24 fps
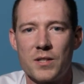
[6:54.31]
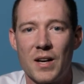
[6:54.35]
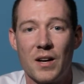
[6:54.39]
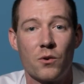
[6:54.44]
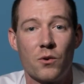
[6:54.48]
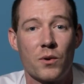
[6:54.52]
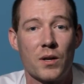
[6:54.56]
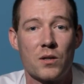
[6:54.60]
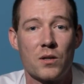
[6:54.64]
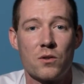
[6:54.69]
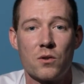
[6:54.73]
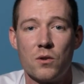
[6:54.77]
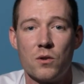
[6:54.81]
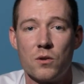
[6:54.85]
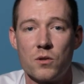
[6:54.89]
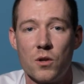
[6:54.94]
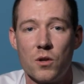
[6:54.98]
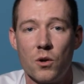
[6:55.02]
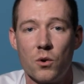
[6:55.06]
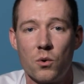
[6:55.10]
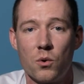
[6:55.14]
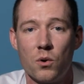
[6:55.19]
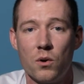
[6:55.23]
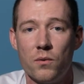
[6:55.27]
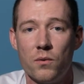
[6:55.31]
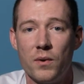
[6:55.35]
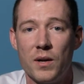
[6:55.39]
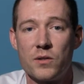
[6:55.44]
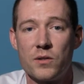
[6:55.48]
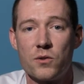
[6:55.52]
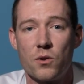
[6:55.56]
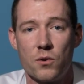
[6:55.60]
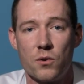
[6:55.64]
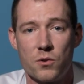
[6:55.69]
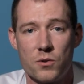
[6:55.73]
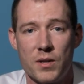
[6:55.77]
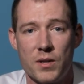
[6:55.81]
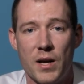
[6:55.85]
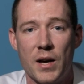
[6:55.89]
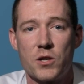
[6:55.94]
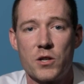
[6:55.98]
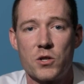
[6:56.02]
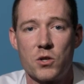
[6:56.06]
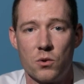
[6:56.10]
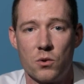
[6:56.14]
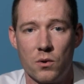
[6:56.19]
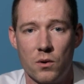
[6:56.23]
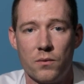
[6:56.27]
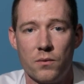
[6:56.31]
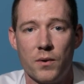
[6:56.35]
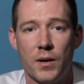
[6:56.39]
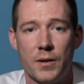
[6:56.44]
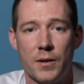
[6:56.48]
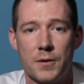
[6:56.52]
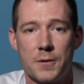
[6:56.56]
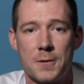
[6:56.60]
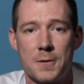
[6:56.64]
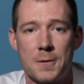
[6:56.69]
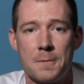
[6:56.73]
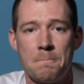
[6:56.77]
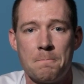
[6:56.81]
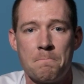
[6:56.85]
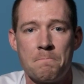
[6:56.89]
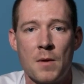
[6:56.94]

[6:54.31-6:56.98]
I don't get to those local events or those national events.